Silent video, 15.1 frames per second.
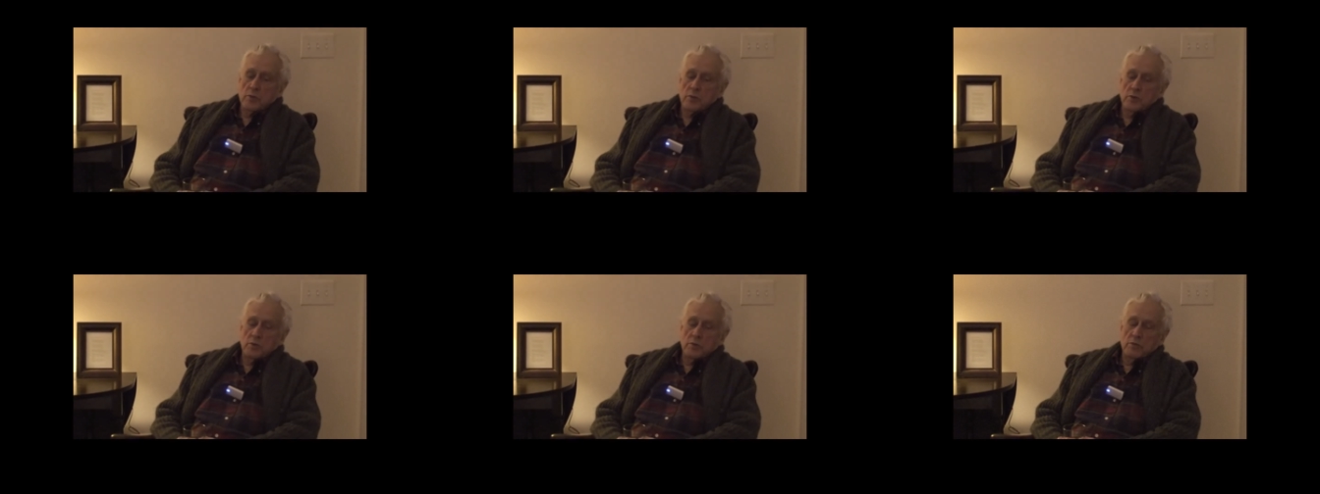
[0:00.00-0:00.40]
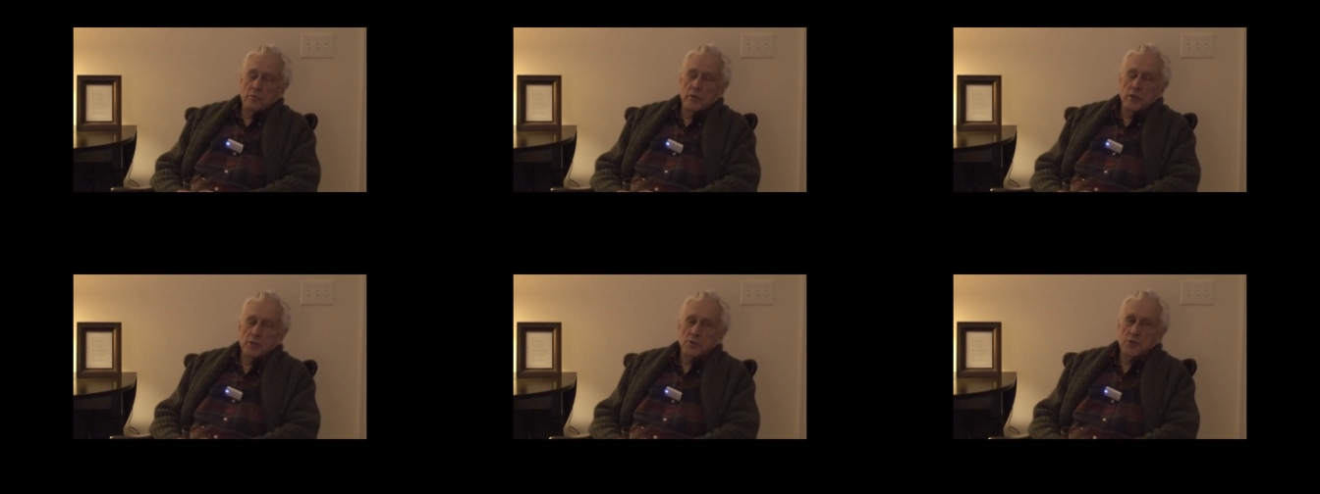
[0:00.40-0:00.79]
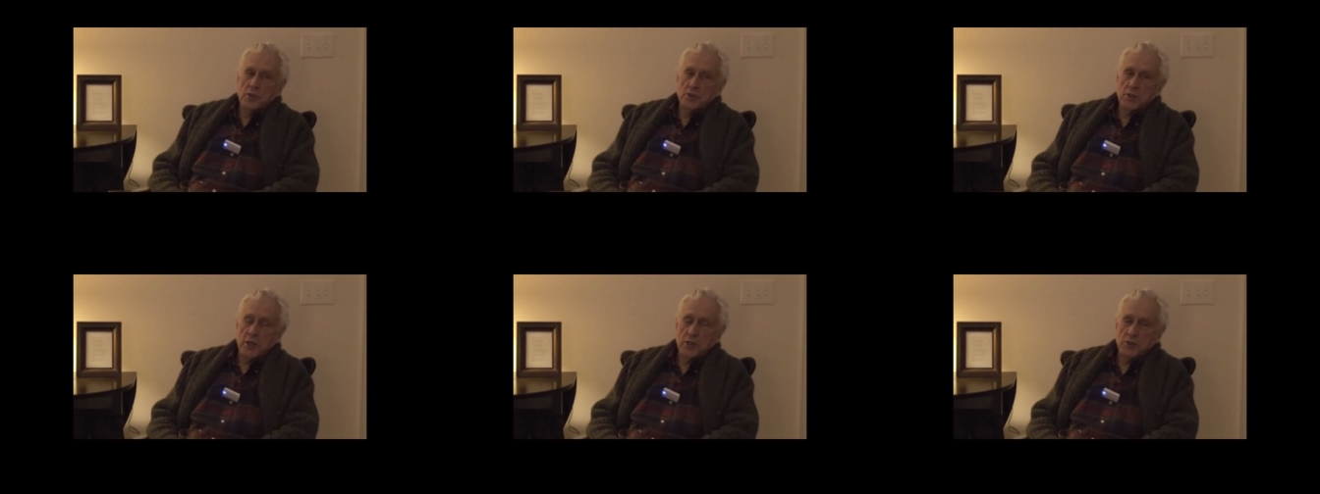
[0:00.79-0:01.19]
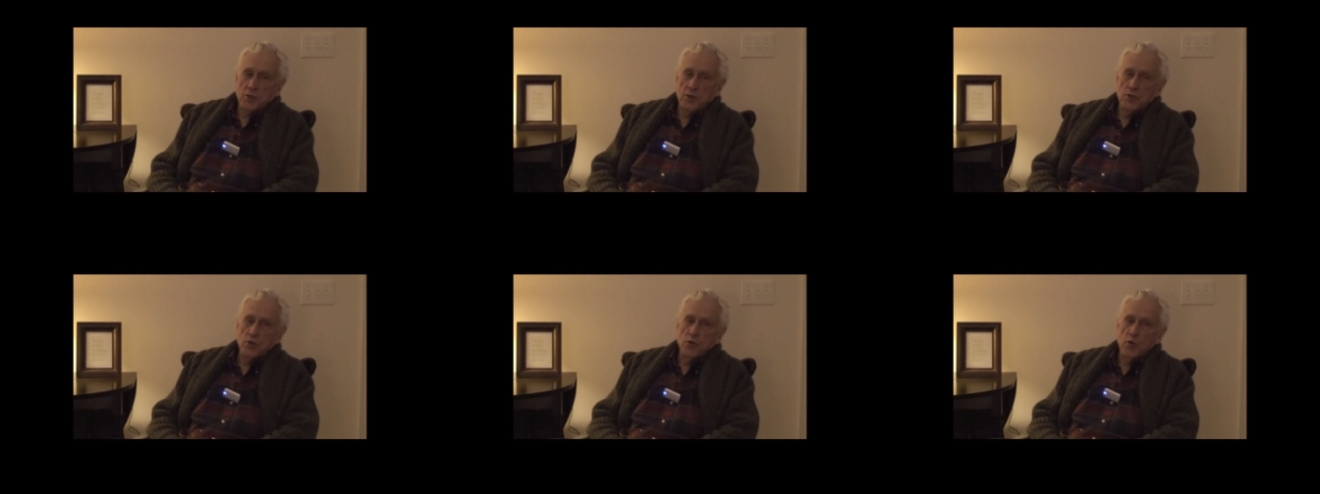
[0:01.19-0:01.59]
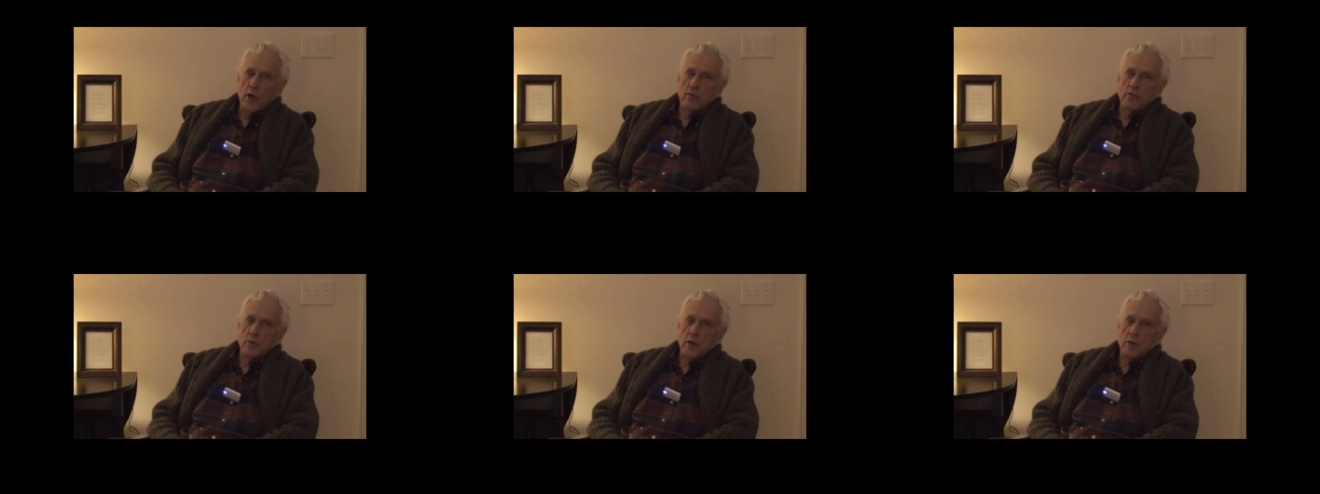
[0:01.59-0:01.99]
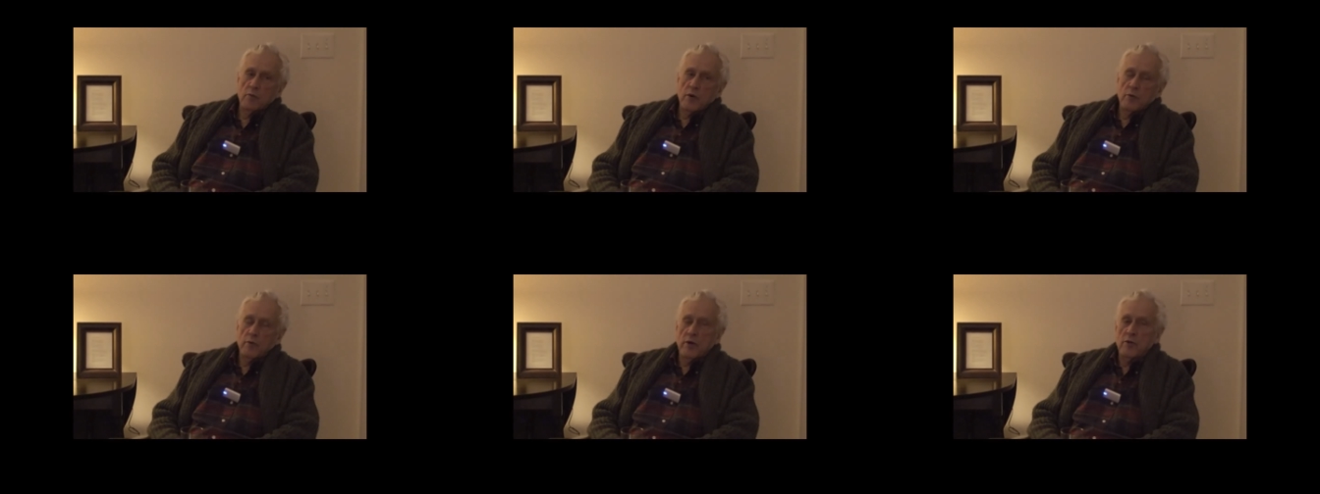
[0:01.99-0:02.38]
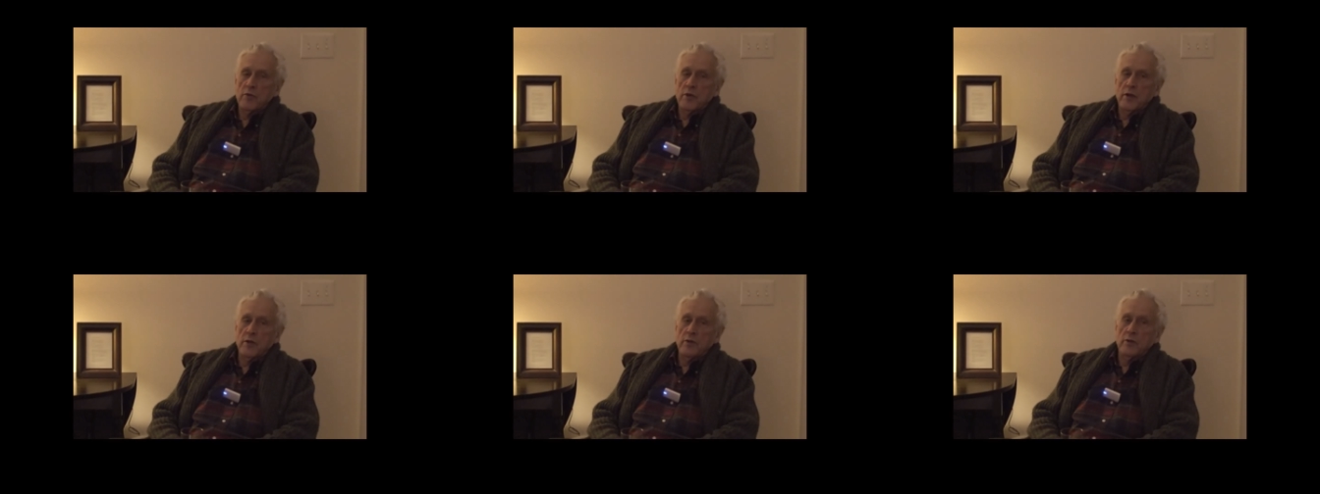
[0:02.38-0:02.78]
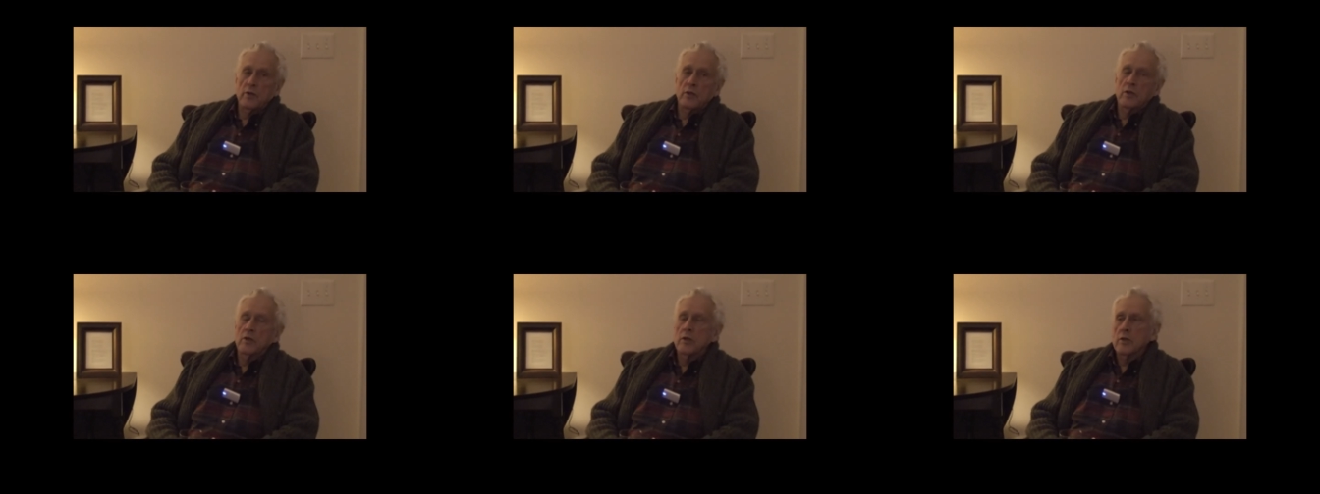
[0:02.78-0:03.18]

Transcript: in religious education knew of me one way or the other.